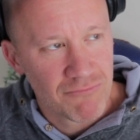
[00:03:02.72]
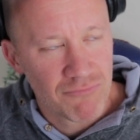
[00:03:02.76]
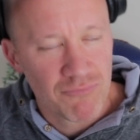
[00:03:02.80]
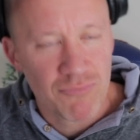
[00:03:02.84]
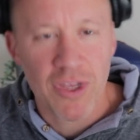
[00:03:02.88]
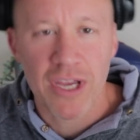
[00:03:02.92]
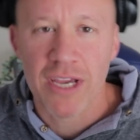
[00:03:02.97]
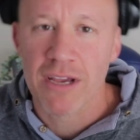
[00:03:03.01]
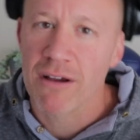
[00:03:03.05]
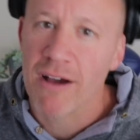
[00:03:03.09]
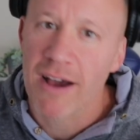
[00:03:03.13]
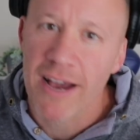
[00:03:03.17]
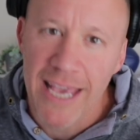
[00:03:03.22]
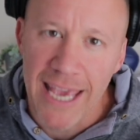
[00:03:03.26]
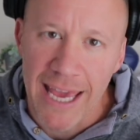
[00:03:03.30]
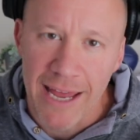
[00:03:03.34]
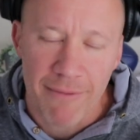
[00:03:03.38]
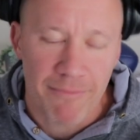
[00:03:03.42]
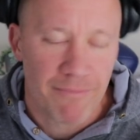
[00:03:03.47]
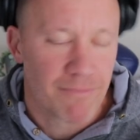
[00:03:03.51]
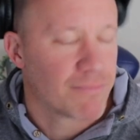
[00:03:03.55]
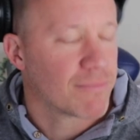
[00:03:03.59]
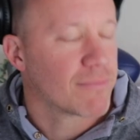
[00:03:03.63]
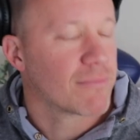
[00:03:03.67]
Like, again,
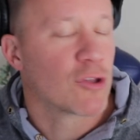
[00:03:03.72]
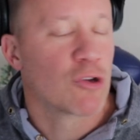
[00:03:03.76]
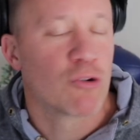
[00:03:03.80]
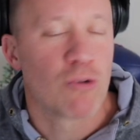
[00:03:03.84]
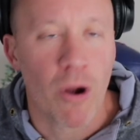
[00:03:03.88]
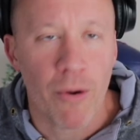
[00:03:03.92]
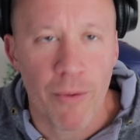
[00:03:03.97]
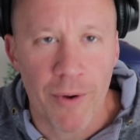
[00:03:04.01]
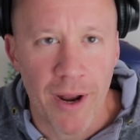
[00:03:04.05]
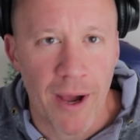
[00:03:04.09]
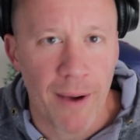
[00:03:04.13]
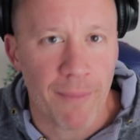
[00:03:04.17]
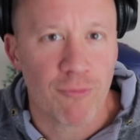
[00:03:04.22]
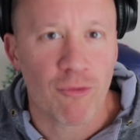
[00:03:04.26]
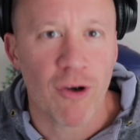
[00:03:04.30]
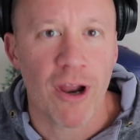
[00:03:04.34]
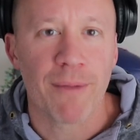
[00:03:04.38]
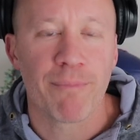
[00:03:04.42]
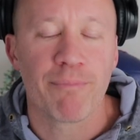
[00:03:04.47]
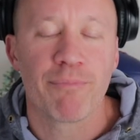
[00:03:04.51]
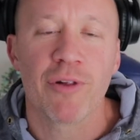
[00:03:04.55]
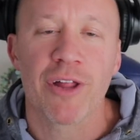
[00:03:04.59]
growing up, right?